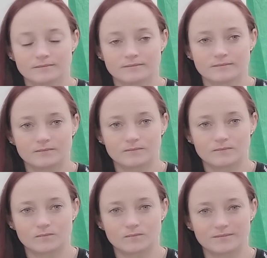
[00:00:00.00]

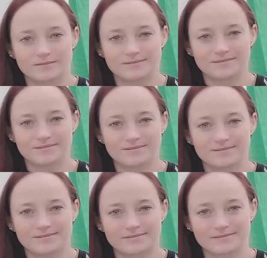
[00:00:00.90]

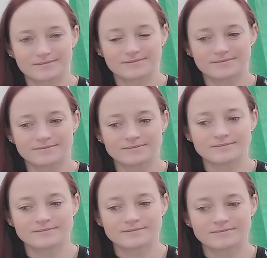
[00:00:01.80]

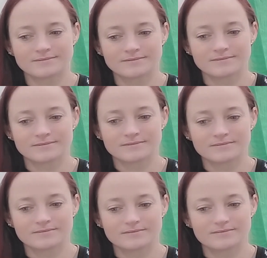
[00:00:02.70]

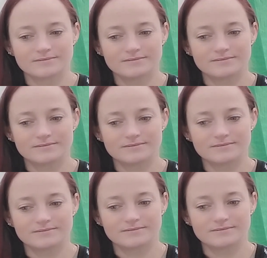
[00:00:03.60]

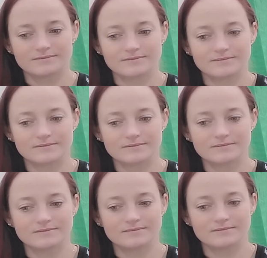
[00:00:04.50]

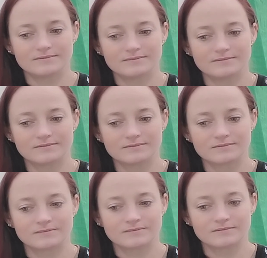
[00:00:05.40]

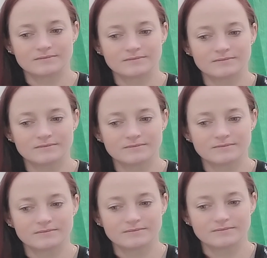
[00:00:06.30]

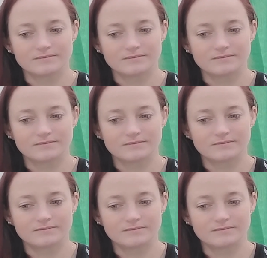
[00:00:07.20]
(silent)